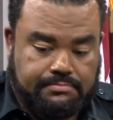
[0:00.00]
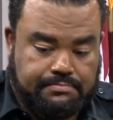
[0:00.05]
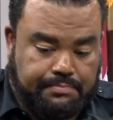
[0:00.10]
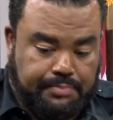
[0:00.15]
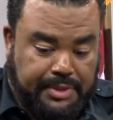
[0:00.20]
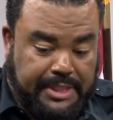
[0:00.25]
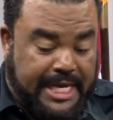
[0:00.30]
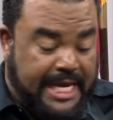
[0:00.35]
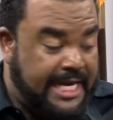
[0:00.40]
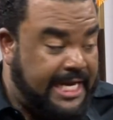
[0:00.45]

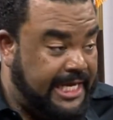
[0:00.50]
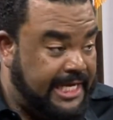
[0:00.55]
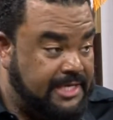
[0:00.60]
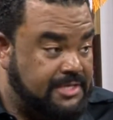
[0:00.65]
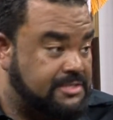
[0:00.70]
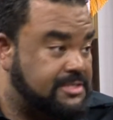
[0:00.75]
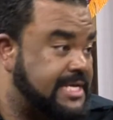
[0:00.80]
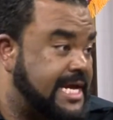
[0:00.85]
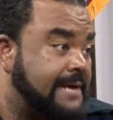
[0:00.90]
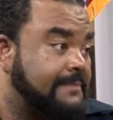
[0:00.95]
planning and
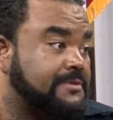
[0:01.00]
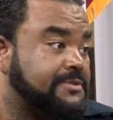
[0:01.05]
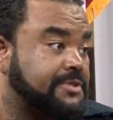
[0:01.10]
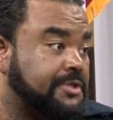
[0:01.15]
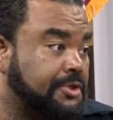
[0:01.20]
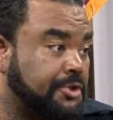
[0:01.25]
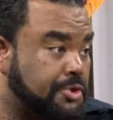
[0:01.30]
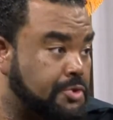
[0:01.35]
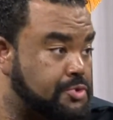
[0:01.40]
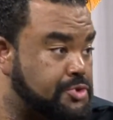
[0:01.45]

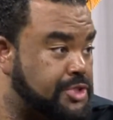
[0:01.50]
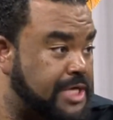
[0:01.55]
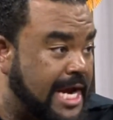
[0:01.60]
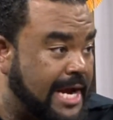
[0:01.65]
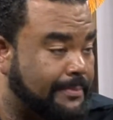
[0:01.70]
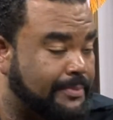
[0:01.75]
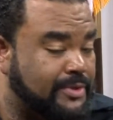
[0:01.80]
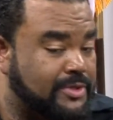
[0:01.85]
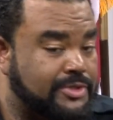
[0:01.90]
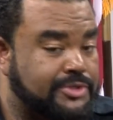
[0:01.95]
establishing new
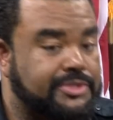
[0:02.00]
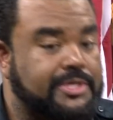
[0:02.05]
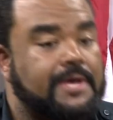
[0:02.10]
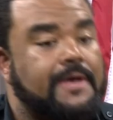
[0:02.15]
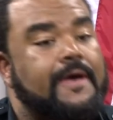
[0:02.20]
chapters,